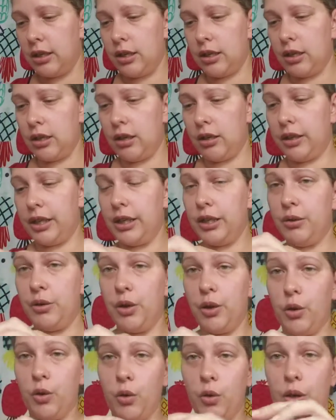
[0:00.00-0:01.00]
I'll let you
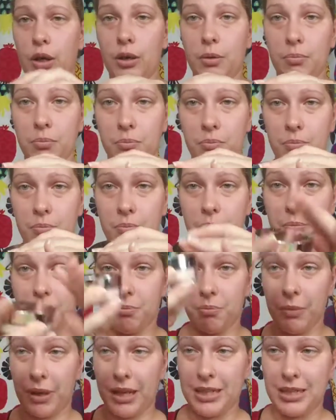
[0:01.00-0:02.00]
know
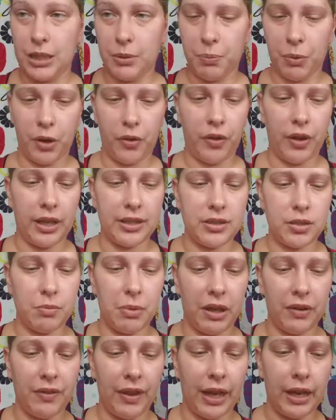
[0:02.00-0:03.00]
my deeper thoughts
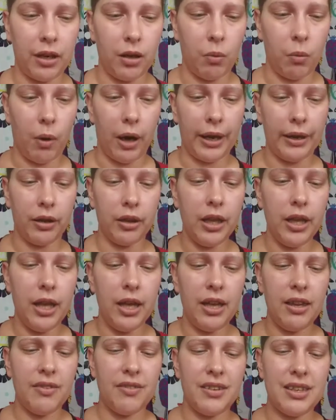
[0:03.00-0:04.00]
about that in a while.
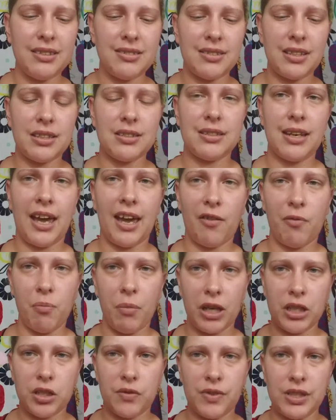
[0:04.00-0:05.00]
This doesn't have
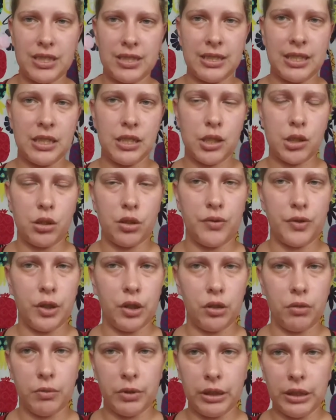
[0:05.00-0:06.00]
much of a scent, so if you're
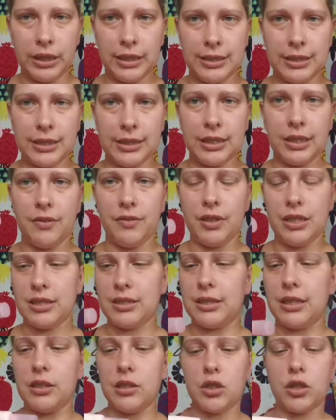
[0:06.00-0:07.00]
really sensitive to
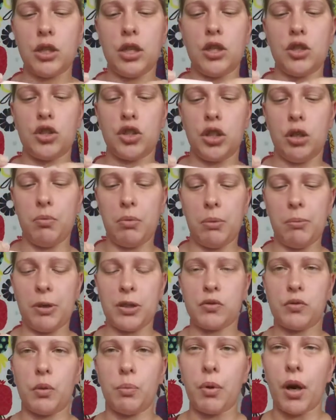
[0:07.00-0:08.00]
scents, it shouldn't be much
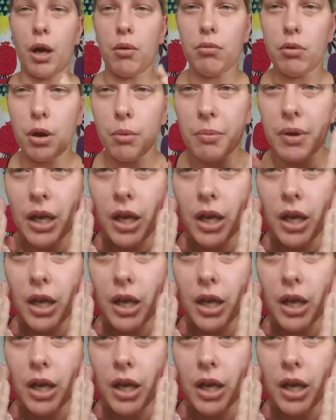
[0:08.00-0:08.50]
of a problem.